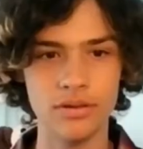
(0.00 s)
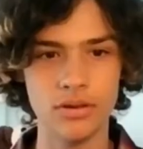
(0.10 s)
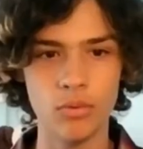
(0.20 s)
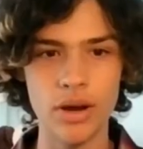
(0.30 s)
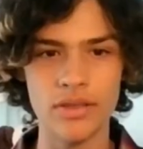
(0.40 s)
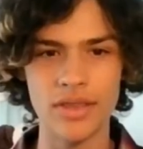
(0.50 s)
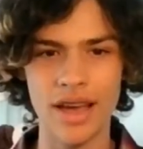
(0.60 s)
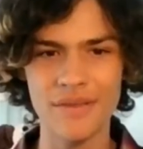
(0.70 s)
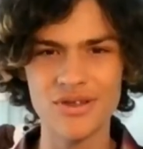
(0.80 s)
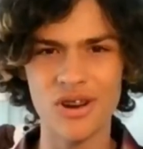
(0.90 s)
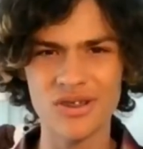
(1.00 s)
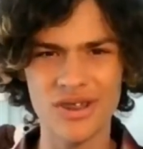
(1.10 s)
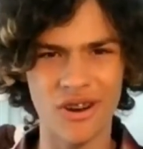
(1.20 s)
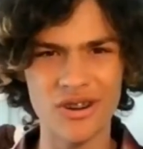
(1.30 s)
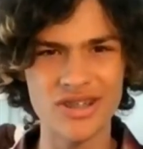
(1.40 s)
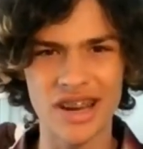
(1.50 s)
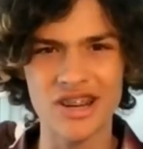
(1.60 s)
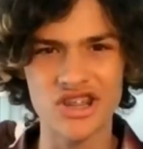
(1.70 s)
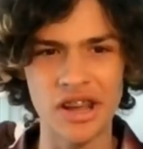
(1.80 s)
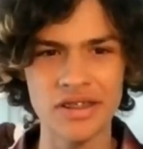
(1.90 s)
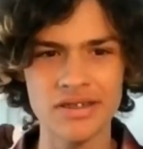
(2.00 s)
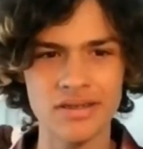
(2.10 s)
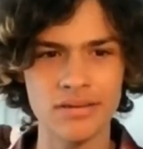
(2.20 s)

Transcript: Wait, they have songs that aren't Second Chance.